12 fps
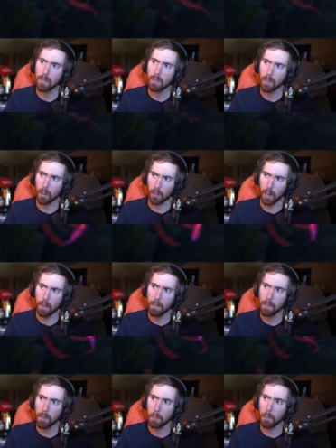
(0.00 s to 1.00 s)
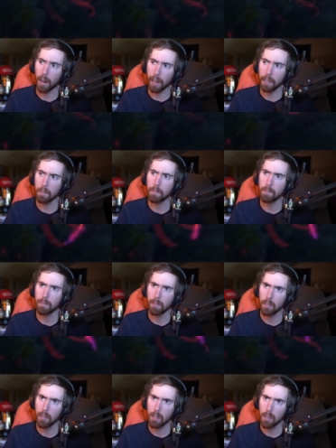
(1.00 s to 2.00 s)
Okay. Bye.
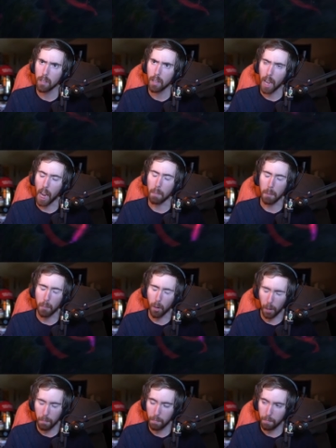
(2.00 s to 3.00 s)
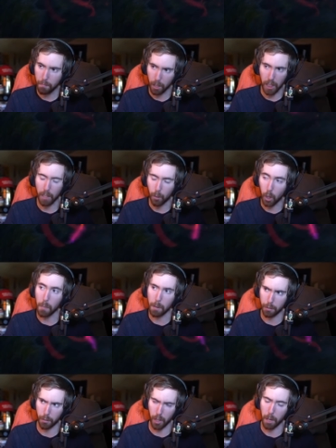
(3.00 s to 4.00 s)
Happy pleb. Thank you very much
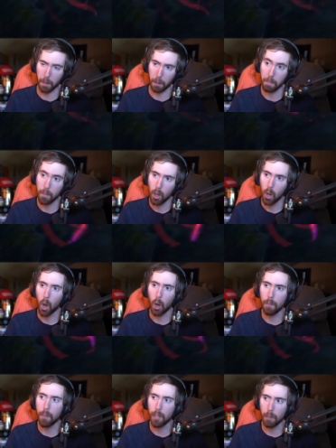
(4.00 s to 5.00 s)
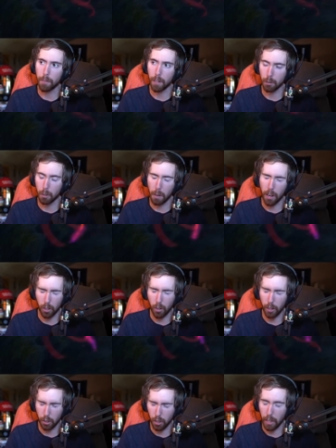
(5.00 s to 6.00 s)
for coming. Hopefully you'll fix your mount
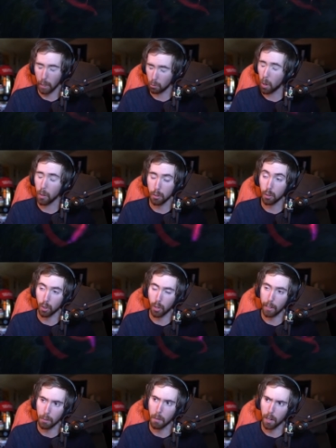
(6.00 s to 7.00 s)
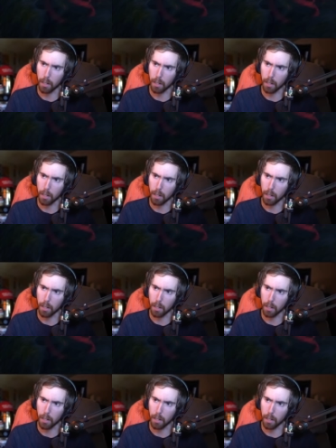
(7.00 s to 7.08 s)
collection as well as your transmog.